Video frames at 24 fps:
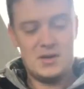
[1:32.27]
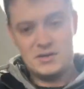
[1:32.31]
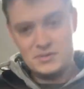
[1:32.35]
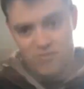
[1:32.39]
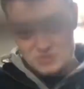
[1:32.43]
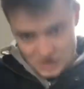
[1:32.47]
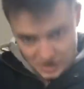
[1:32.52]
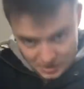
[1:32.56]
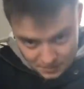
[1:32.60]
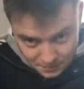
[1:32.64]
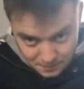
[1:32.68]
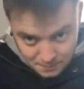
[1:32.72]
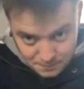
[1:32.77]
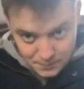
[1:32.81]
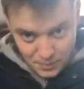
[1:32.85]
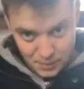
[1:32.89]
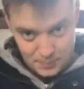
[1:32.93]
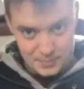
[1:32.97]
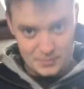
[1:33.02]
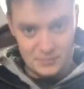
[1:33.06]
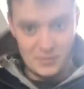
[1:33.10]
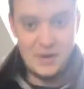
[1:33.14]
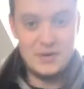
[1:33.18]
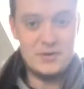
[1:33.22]
So
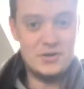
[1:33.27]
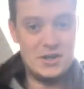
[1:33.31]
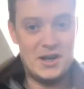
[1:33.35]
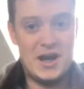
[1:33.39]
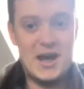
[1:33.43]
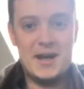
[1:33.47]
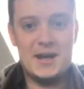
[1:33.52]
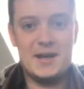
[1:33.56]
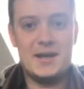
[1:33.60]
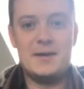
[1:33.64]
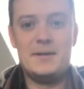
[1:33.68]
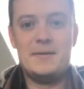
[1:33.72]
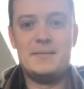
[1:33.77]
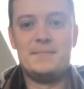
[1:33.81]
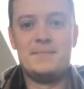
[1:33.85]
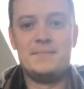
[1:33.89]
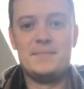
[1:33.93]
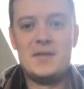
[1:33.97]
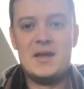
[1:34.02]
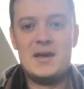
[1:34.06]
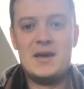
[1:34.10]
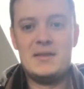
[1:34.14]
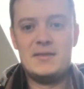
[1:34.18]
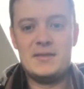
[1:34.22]
pop it around your neck.
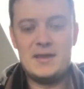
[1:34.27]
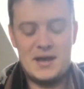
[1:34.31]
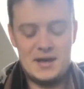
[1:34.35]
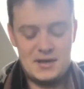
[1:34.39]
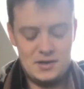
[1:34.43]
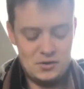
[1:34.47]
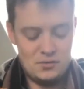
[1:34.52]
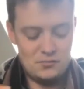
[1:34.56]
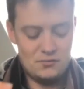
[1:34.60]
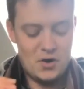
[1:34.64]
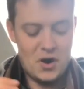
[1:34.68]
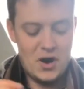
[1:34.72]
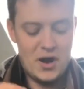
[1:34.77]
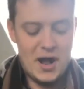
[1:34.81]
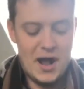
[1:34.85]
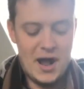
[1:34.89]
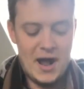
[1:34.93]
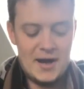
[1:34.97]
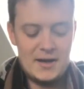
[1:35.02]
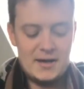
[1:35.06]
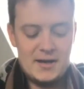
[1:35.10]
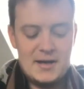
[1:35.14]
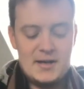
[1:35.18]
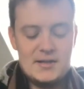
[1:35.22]
Then your right
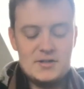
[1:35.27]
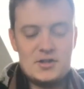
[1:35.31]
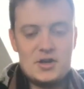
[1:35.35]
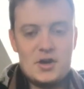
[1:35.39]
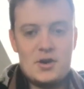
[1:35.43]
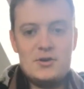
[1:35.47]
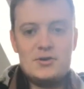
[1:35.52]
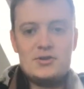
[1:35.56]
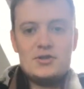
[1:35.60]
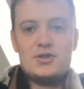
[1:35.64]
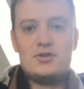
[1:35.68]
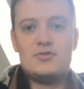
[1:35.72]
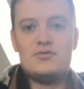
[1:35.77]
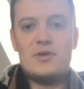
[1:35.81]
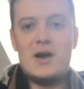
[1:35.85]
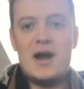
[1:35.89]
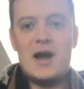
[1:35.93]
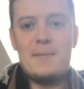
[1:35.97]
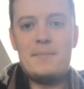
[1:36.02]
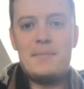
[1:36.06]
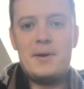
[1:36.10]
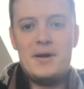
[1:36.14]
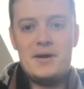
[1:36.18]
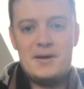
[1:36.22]
hand is going to
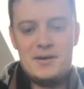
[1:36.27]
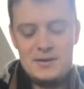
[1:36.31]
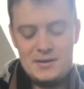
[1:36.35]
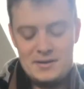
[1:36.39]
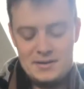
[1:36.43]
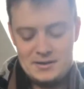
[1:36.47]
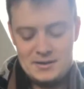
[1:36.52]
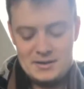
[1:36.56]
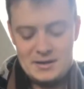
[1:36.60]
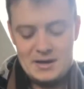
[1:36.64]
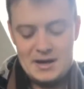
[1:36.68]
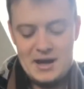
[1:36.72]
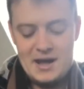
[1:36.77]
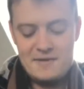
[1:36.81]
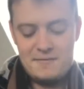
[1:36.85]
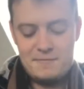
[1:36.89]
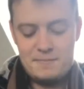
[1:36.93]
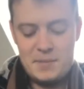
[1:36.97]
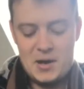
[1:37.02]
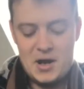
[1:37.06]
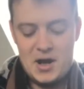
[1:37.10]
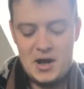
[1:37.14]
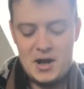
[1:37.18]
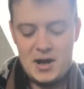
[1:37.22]
grab the
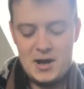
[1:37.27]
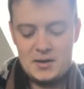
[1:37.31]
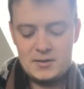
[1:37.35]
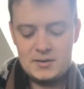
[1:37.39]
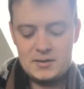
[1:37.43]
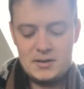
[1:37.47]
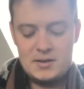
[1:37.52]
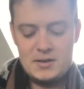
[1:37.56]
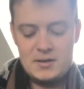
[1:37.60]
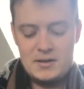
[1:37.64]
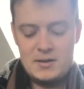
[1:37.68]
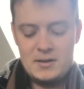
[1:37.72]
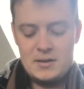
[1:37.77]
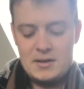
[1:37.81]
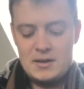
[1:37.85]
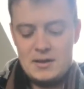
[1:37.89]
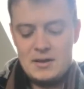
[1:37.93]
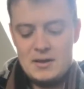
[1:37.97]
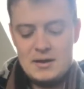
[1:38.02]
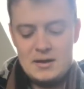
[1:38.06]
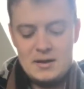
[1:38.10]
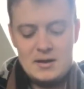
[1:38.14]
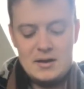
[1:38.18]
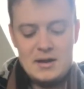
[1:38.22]
left part,
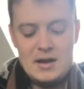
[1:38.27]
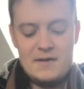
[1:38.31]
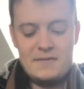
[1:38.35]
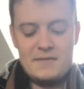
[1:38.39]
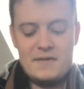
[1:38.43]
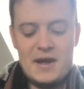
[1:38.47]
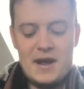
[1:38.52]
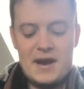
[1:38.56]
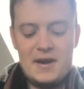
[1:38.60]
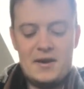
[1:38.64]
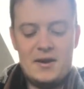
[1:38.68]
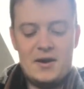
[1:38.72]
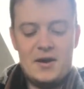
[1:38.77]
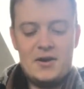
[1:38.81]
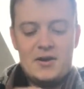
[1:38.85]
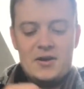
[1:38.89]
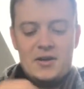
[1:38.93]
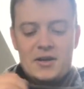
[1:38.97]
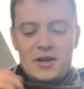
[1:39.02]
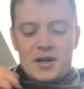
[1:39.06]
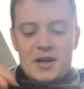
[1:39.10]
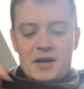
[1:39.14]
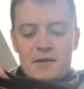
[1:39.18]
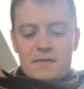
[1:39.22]
left hand
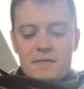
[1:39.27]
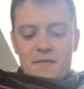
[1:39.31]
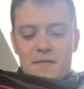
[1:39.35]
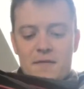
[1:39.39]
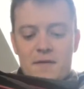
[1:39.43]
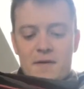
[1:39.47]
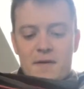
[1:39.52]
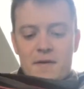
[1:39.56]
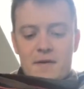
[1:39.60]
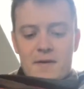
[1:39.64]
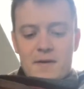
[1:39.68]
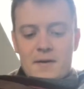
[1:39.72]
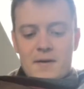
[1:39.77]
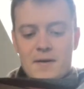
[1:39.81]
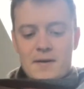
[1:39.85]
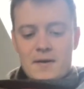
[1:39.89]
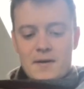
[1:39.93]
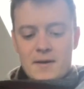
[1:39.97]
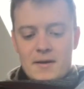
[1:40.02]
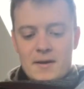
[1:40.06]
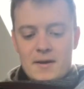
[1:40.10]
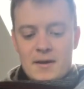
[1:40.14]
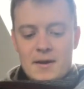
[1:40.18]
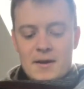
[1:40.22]
underneath.
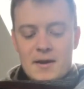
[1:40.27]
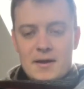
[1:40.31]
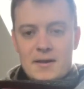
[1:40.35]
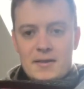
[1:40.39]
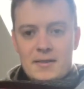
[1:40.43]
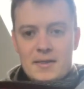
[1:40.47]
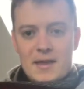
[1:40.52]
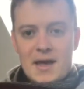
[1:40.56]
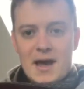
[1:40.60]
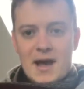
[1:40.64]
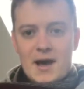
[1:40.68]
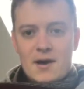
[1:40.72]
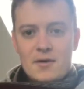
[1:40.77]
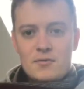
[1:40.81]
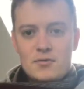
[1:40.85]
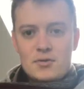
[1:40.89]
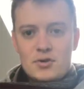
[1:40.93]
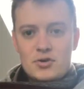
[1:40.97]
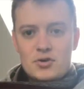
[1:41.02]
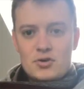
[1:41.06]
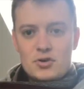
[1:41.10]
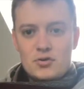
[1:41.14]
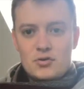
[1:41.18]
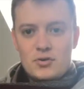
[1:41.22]
Now
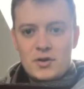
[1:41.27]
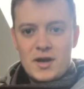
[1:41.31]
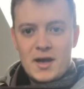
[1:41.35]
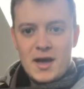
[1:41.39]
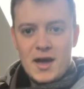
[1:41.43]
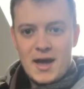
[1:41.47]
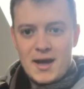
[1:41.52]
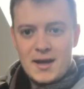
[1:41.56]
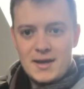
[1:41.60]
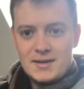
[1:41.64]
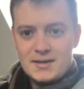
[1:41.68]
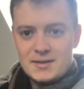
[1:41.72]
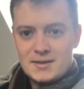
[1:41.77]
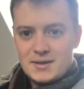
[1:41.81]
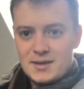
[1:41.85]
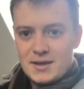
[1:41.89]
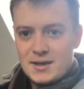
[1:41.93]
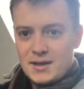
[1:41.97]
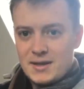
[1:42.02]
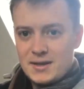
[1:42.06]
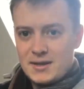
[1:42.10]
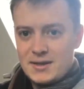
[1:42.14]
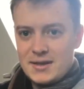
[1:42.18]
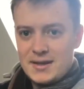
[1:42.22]
you create
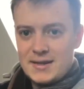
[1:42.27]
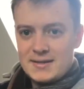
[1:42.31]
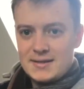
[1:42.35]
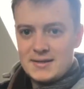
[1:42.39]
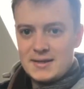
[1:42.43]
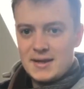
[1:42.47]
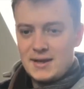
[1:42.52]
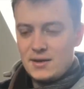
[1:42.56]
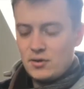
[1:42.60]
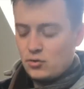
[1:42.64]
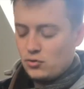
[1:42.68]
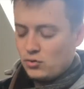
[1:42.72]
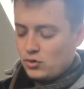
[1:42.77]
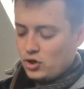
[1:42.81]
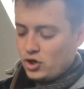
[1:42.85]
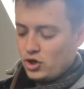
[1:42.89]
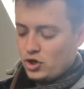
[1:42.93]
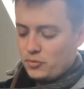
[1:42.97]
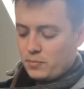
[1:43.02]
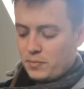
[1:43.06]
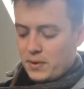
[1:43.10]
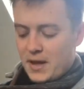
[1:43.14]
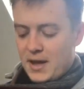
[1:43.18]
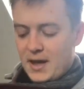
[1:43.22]
this little
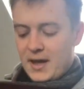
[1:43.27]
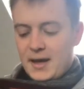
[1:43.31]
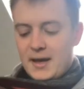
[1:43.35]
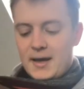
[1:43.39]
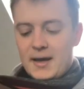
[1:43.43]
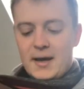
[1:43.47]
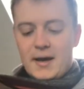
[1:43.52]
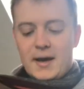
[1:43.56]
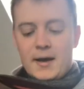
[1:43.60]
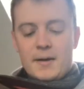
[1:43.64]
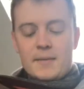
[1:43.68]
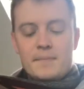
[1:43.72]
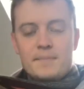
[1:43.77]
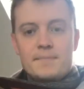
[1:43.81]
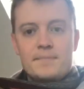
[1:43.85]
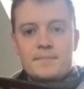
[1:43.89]
loop here.